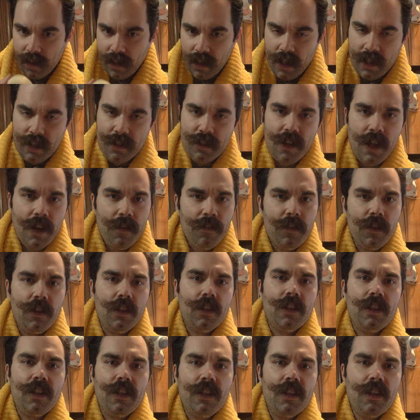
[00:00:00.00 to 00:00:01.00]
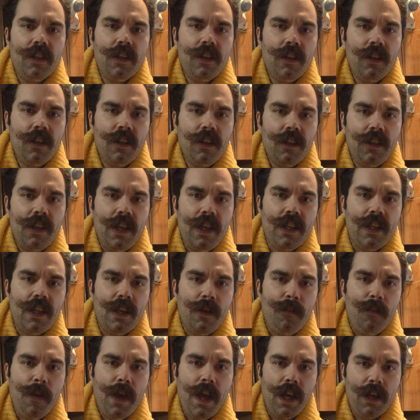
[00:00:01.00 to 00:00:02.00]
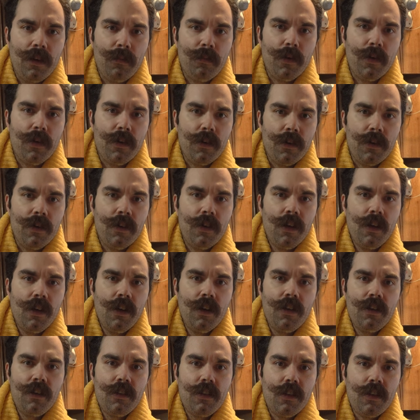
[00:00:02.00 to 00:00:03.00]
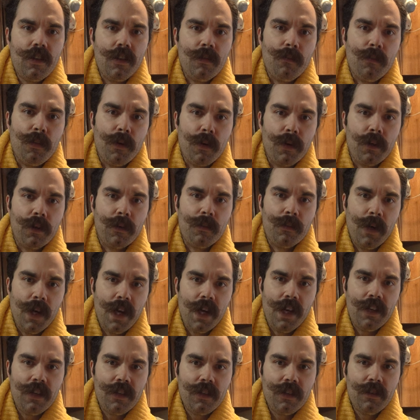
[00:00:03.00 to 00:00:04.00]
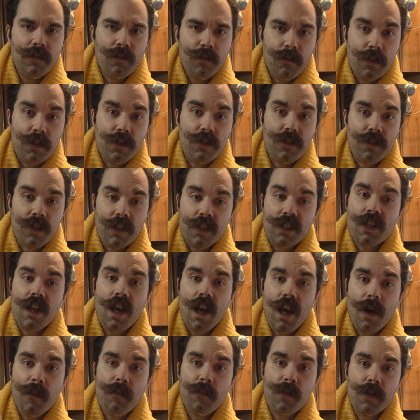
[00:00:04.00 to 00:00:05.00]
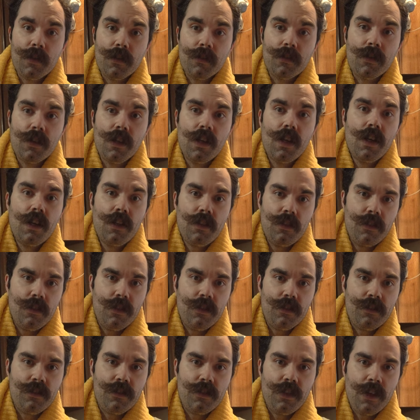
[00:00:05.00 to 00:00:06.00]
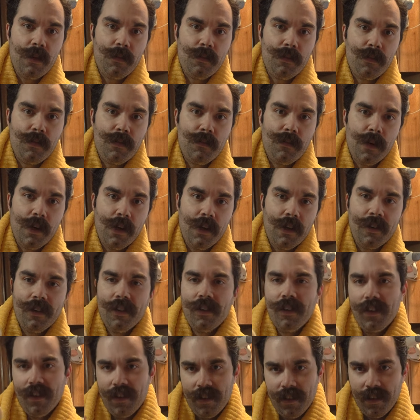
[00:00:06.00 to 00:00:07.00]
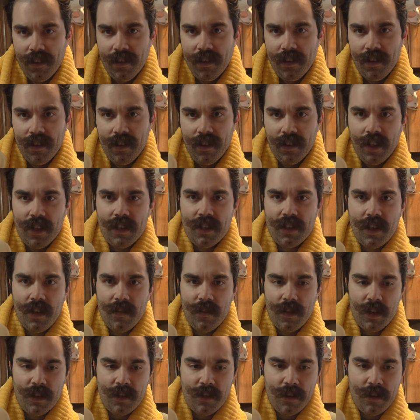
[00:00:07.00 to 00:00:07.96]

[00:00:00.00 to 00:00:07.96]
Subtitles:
it's definitely taken a back burner to the bergamot, which is the top note to this shampoo bar. Let's give it a